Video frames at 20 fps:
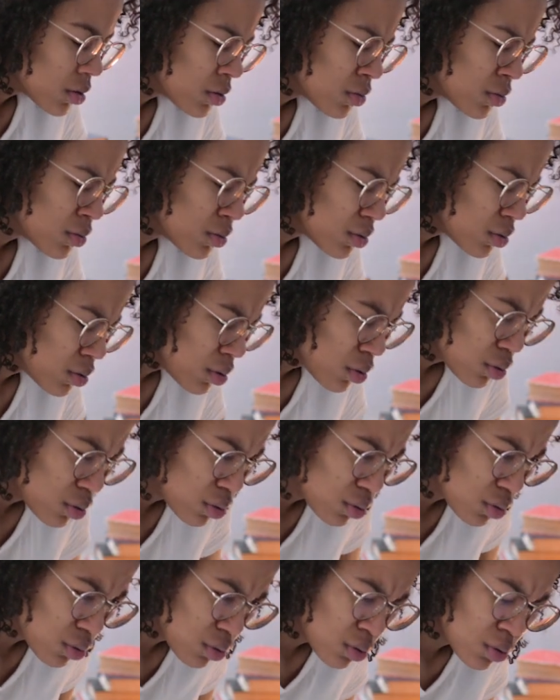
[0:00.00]
because of
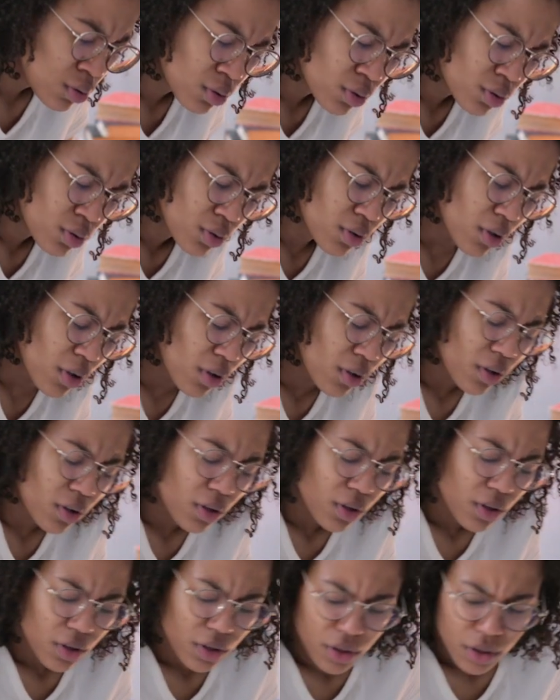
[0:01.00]
this deep aching
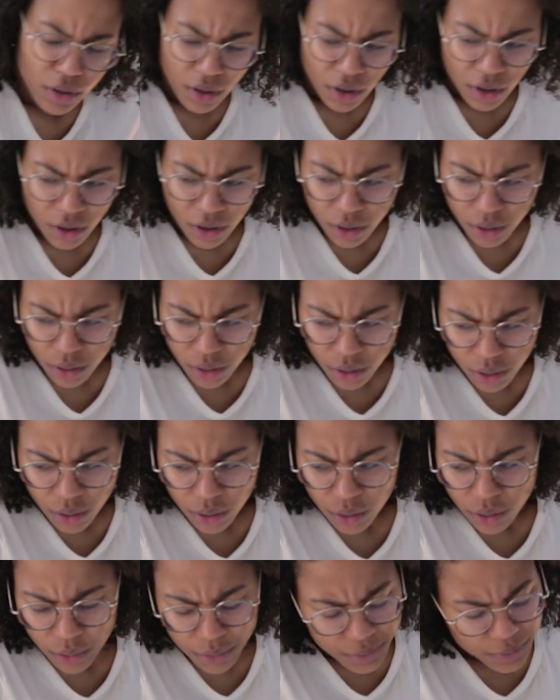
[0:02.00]
pain and stiffness that you
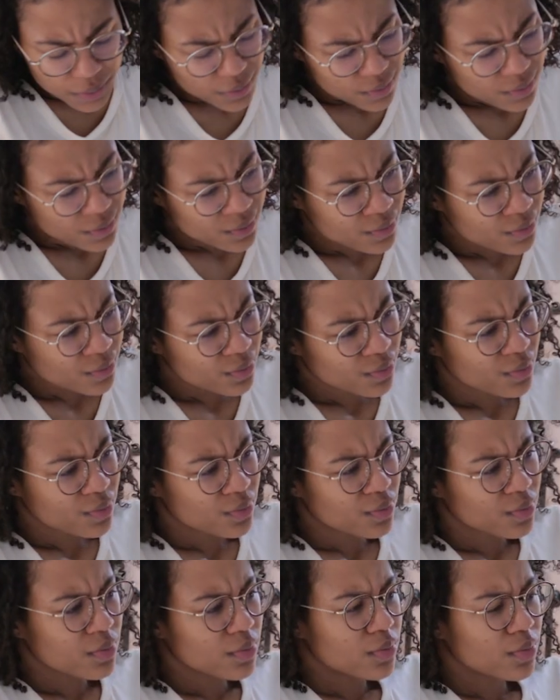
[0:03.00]
develop
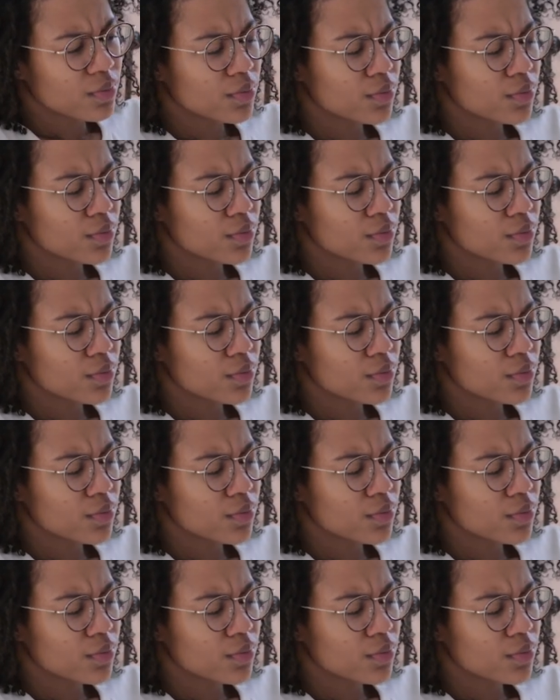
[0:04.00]
often after